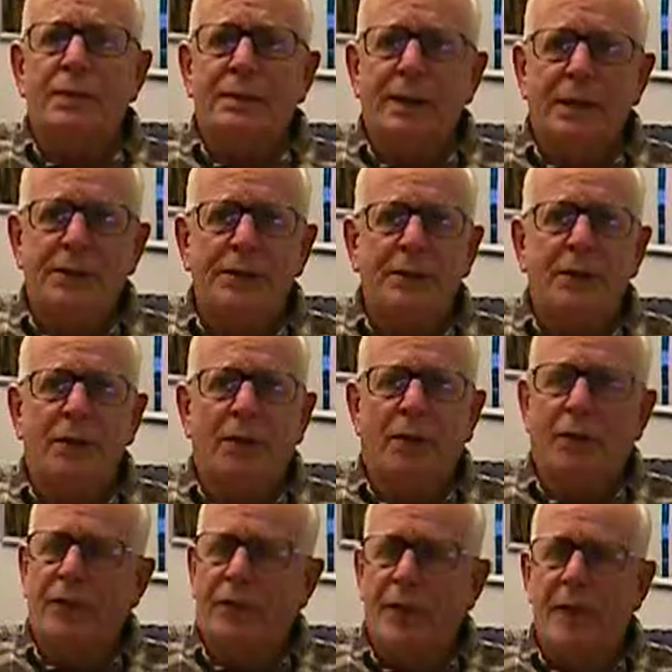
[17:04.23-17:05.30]

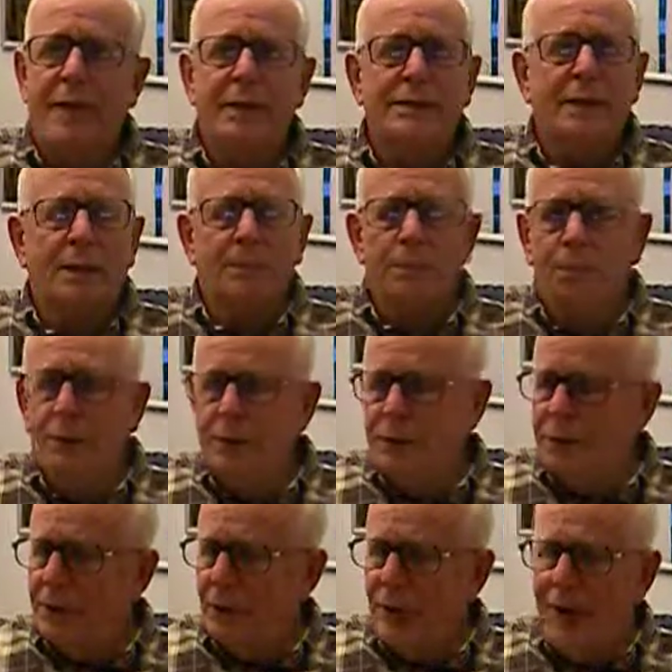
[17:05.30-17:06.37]
traditional things and
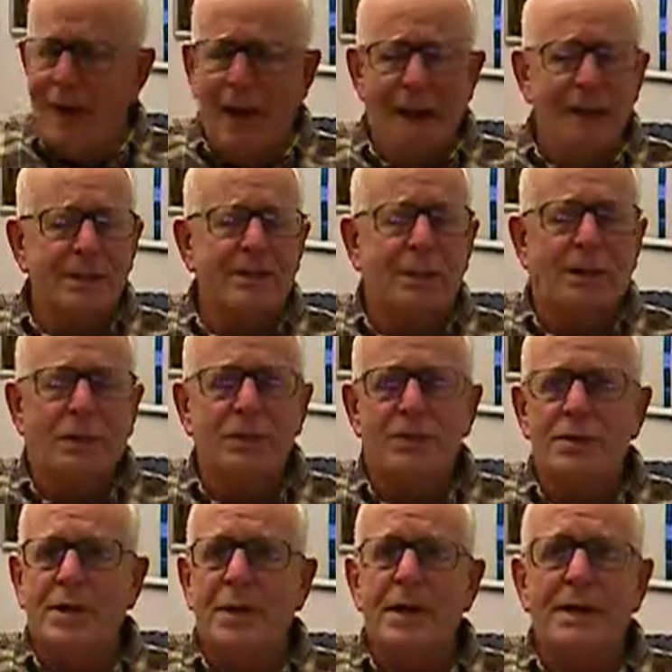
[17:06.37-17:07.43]
put your eyes
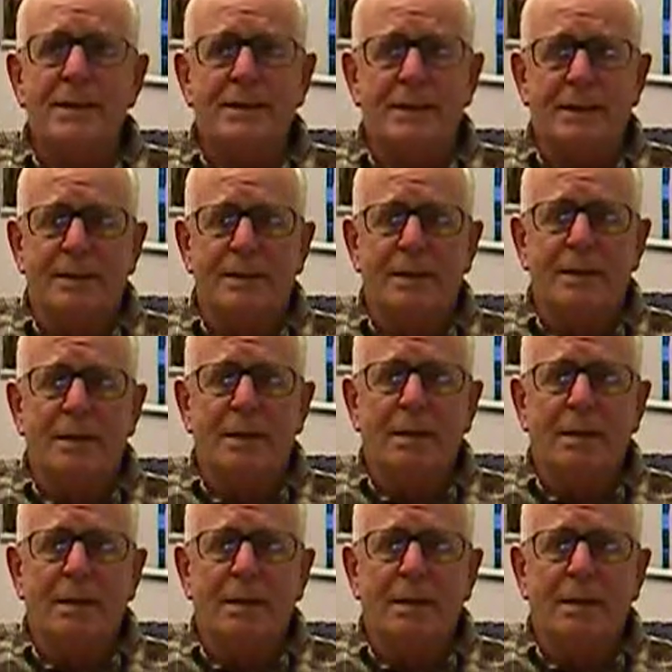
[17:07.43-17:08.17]
on Jesus.